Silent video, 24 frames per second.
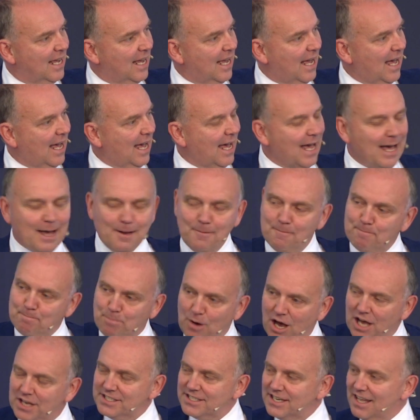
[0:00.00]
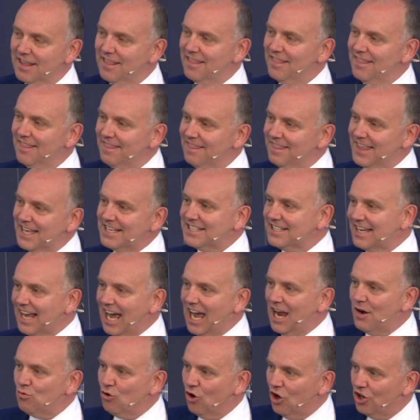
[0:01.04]
But this
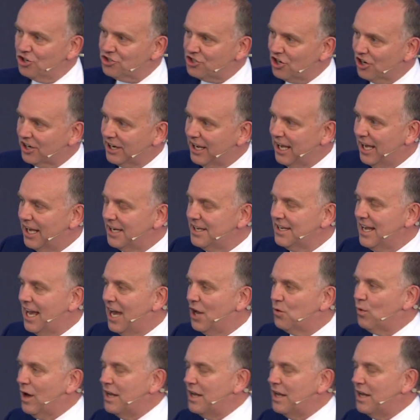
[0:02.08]
guy, Roger Cadenhead,